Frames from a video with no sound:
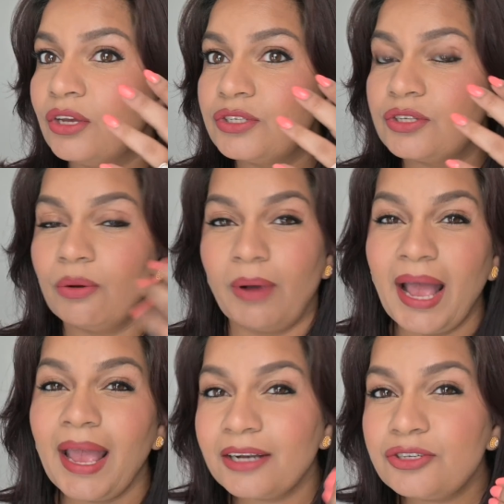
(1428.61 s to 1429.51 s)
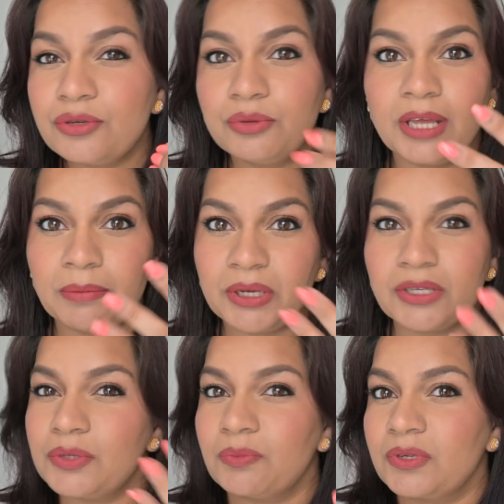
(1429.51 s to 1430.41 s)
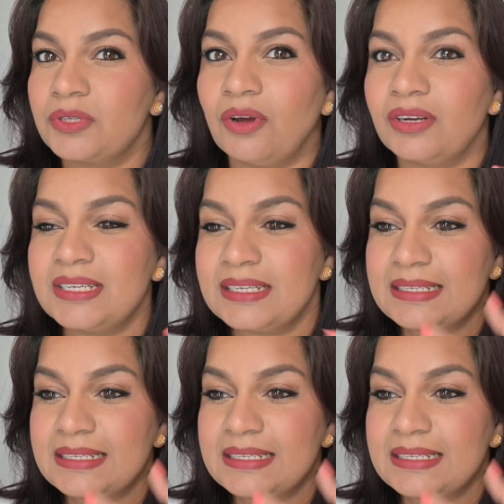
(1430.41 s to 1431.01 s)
So I had to do that because it was not